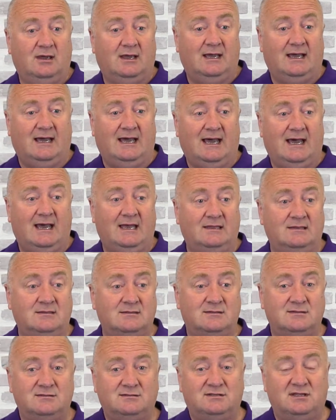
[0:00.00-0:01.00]

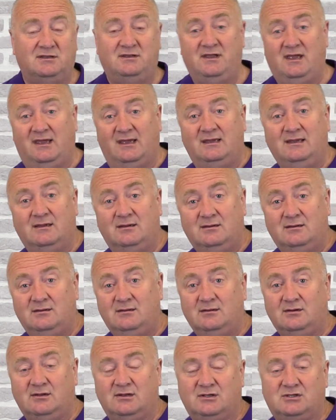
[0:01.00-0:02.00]
and today
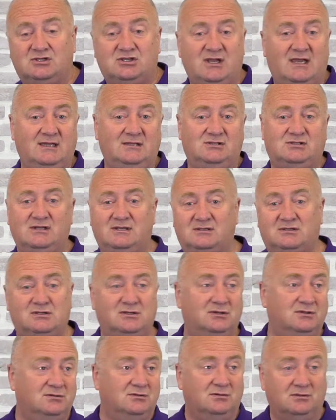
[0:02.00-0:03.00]
I'm going to change it
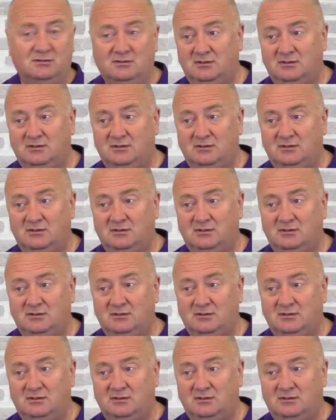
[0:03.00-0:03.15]
to